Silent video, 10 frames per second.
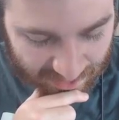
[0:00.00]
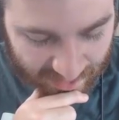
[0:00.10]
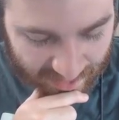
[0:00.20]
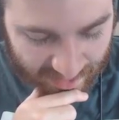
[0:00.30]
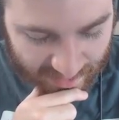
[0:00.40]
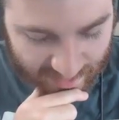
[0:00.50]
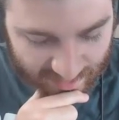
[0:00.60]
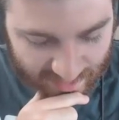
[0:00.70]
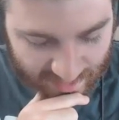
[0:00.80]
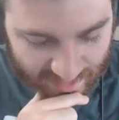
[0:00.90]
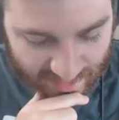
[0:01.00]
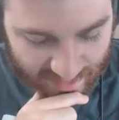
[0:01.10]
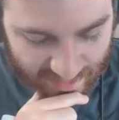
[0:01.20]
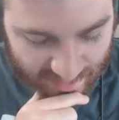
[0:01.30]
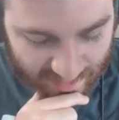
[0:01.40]
Okay,
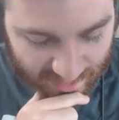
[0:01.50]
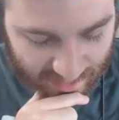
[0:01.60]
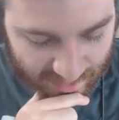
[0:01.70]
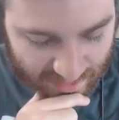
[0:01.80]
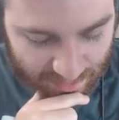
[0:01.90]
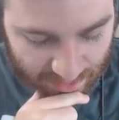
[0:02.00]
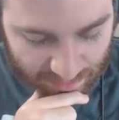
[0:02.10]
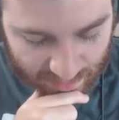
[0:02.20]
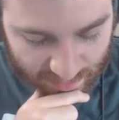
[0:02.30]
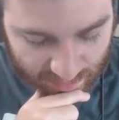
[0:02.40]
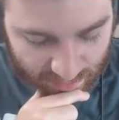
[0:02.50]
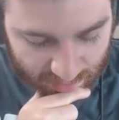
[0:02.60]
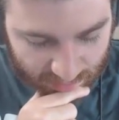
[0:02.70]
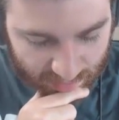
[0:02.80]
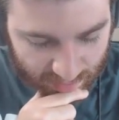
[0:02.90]
he Lightning Spelled me, all
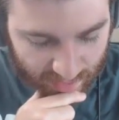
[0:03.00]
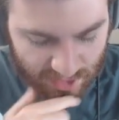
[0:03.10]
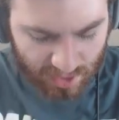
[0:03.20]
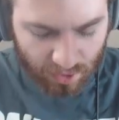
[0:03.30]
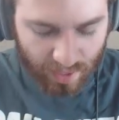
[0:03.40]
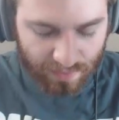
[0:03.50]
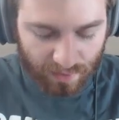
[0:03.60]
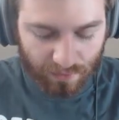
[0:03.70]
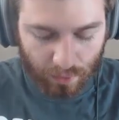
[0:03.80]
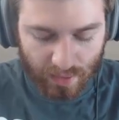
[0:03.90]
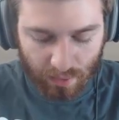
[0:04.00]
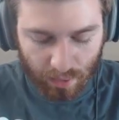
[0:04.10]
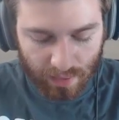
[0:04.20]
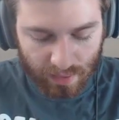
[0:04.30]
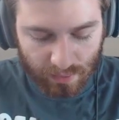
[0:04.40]
right. Actually, I don't have the Inferno
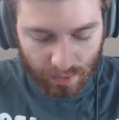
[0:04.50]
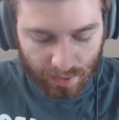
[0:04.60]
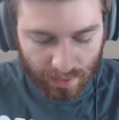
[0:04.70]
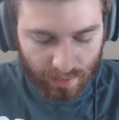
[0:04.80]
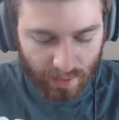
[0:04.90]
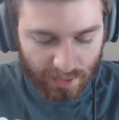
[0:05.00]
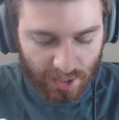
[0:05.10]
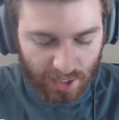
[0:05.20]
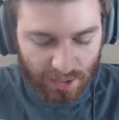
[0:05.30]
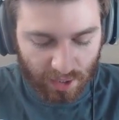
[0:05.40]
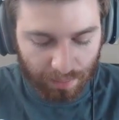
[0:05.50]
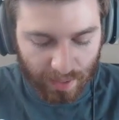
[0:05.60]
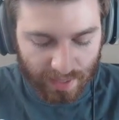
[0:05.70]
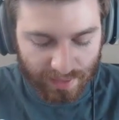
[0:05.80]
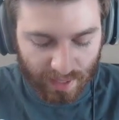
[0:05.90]
Tower in this one. I changed it up
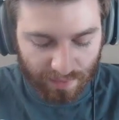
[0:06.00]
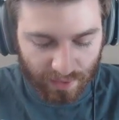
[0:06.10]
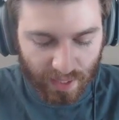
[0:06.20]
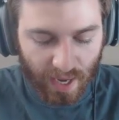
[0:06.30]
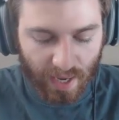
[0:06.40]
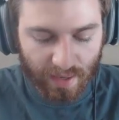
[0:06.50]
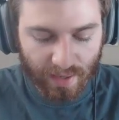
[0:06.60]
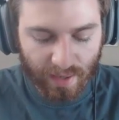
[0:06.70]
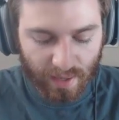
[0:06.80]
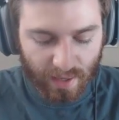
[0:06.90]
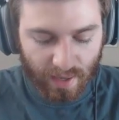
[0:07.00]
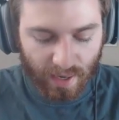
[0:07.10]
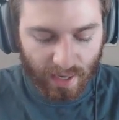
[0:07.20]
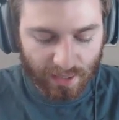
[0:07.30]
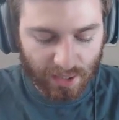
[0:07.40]
last night, I forgot.
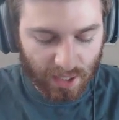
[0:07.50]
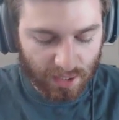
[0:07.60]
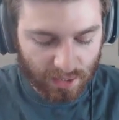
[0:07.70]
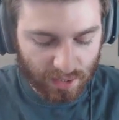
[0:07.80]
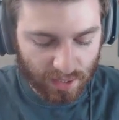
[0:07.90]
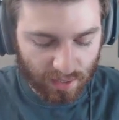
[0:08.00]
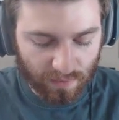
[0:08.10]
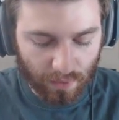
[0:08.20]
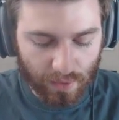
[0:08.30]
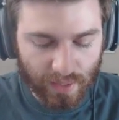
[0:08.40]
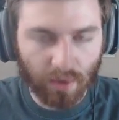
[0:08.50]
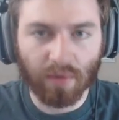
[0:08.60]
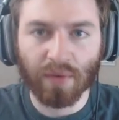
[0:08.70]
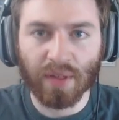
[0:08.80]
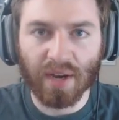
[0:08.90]
I changed the Inferno Tower
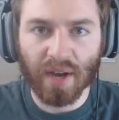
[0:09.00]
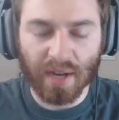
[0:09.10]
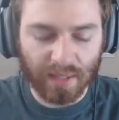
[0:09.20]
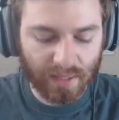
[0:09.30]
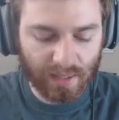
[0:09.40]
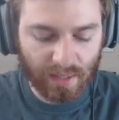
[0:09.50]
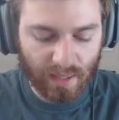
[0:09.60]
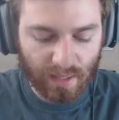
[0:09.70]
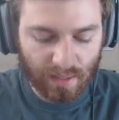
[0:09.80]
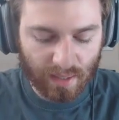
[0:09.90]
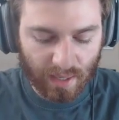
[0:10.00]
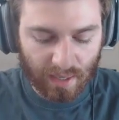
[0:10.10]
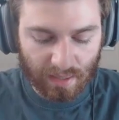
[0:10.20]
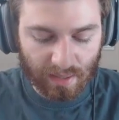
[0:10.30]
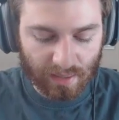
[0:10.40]
for the Knight.
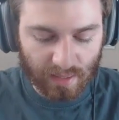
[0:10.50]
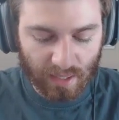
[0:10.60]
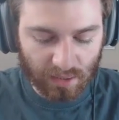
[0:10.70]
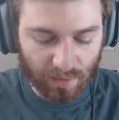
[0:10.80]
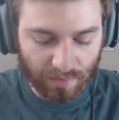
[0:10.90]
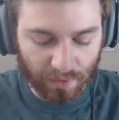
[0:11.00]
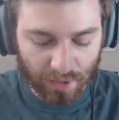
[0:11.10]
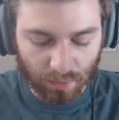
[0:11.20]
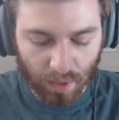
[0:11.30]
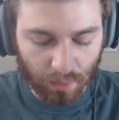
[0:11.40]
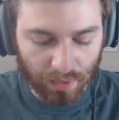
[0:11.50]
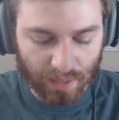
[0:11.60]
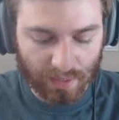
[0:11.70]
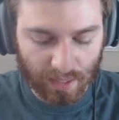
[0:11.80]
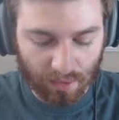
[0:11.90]
And this is actually my first run with
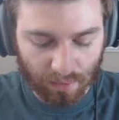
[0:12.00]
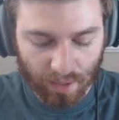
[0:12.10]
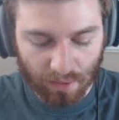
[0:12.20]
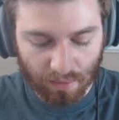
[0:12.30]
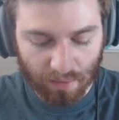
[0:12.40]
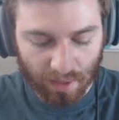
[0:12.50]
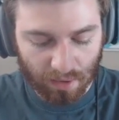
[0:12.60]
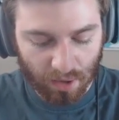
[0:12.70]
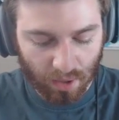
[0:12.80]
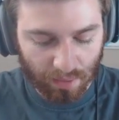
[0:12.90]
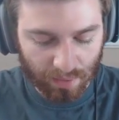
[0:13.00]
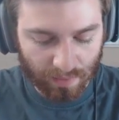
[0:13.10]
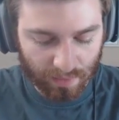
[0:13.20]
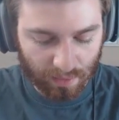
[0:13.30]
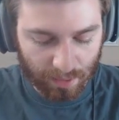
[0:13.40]
this. I don't I don't, I don't know how I'm
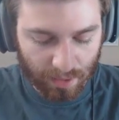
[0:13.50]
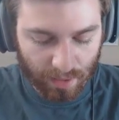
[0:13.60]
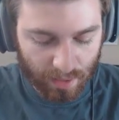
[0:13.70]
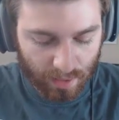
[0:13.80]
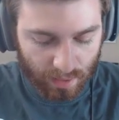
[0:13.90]
gonna feel about it.